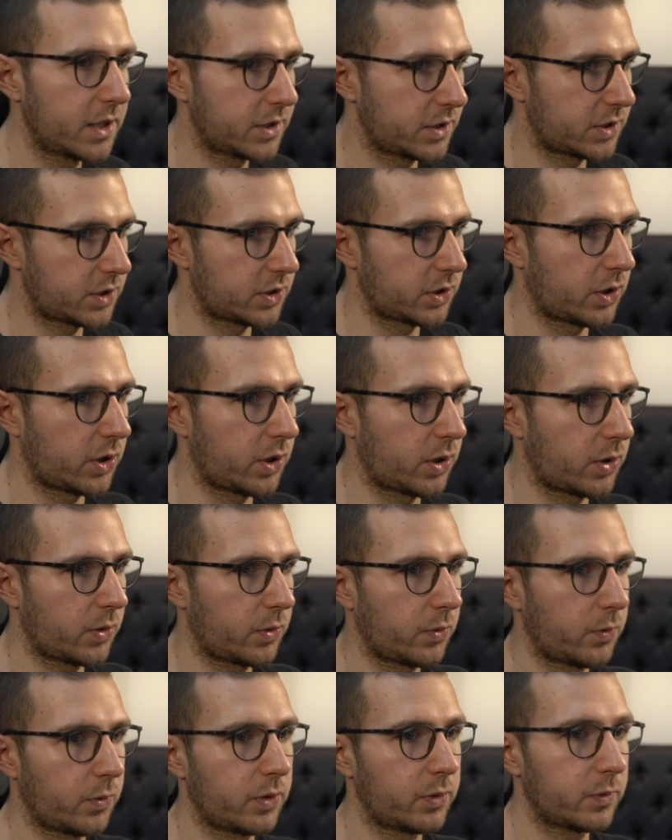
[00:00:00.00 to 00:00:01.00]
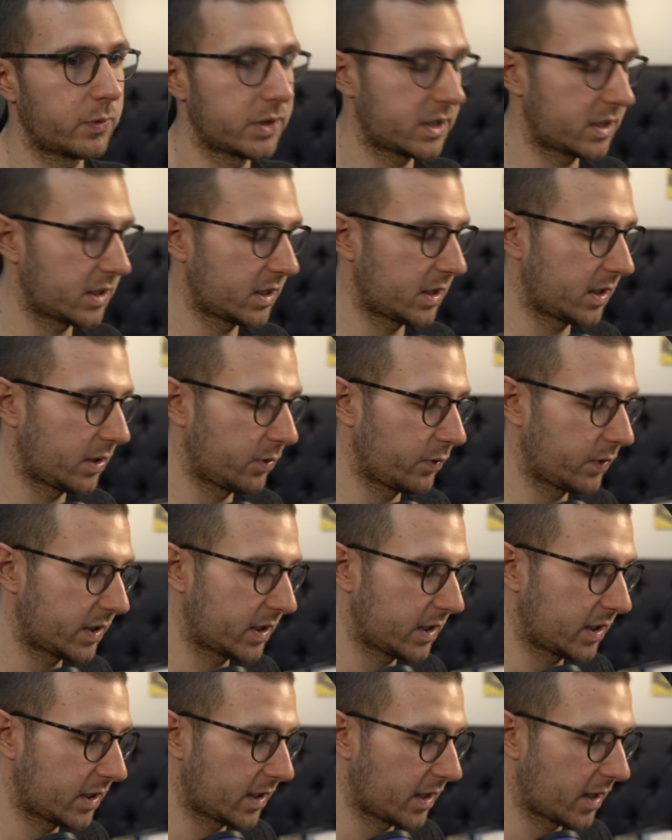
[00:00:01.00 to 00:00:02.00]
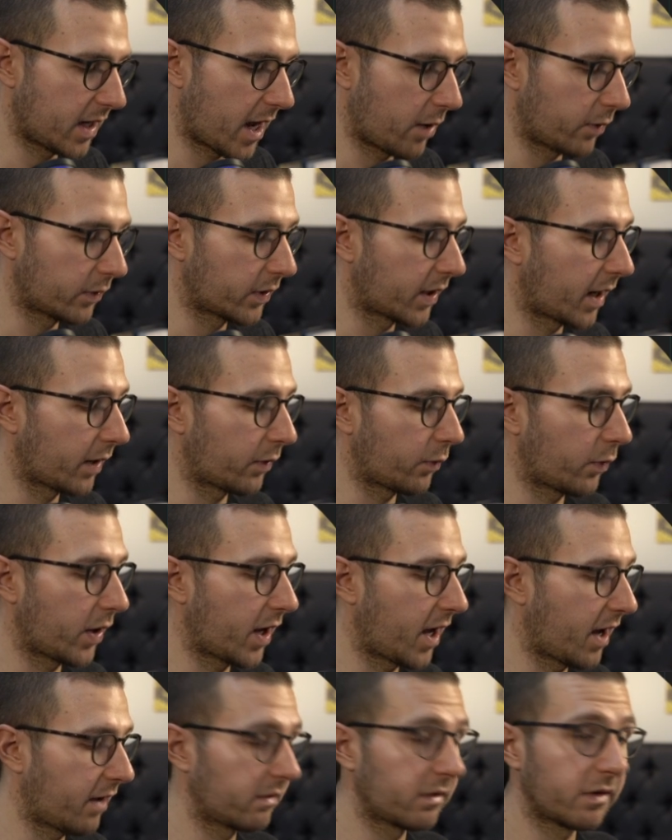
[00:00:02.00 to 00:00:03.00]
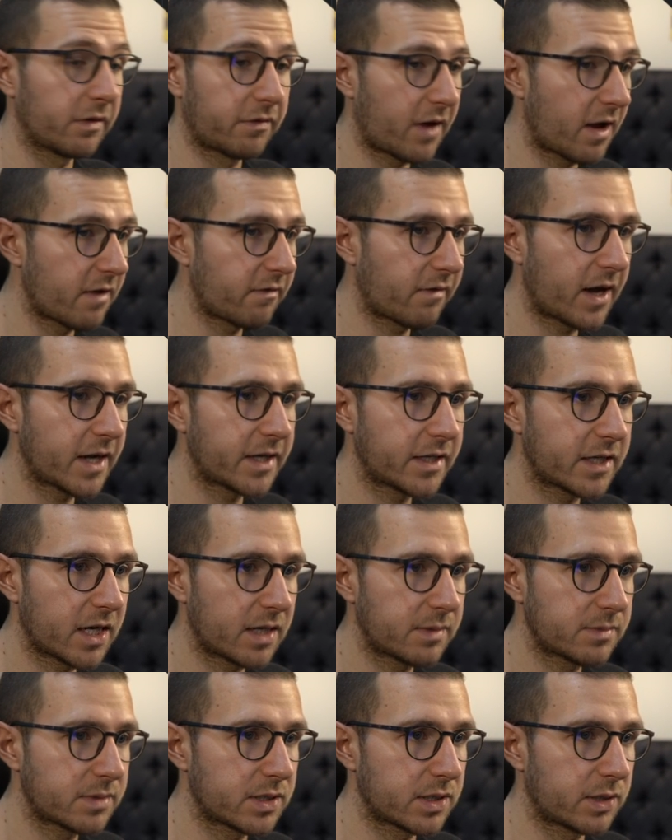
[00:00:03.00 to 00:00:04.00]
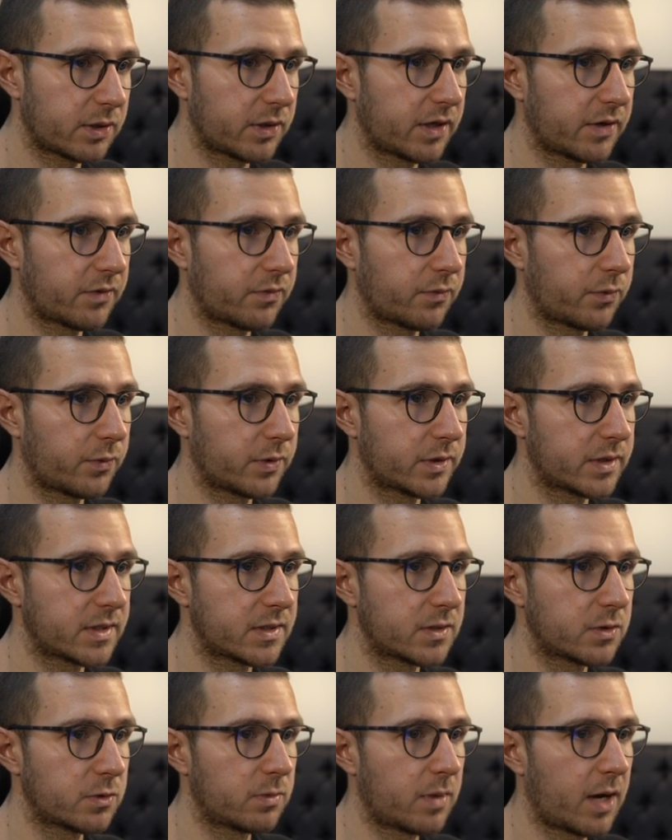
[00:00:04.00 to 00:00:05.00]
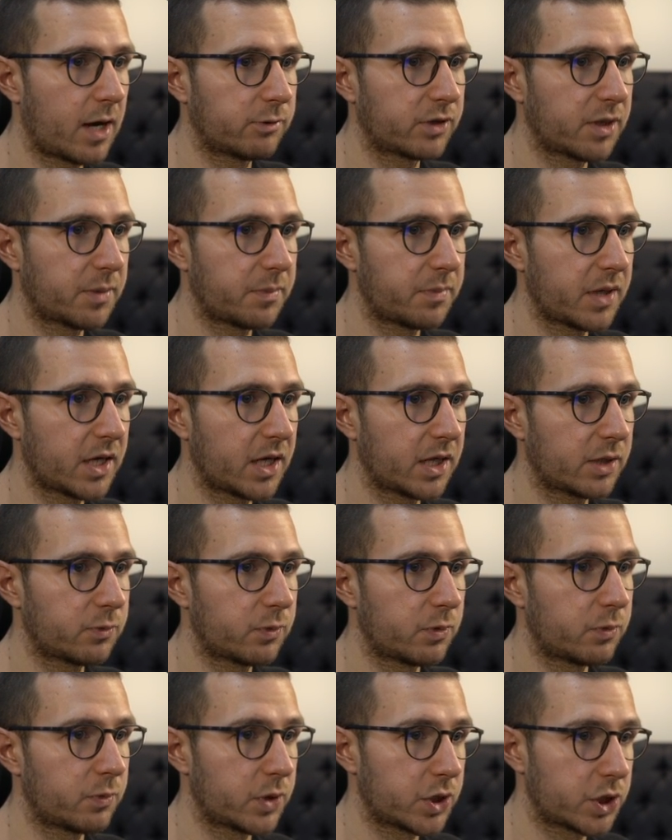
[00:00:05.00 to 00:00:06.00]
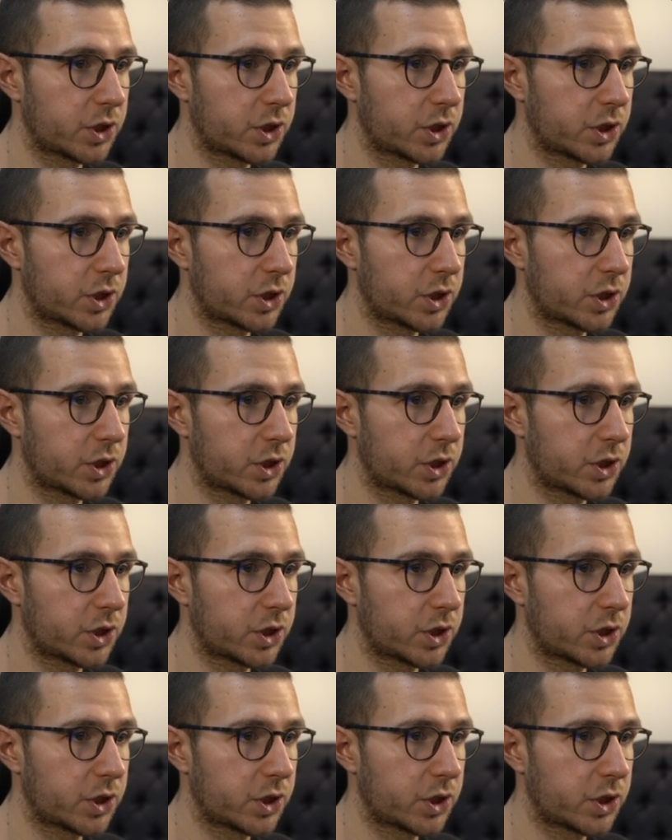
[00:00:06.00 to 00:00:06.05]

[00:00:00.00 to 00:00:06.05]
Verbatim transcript: so we will see we see now that we have the five items if we zoom out a bit we, we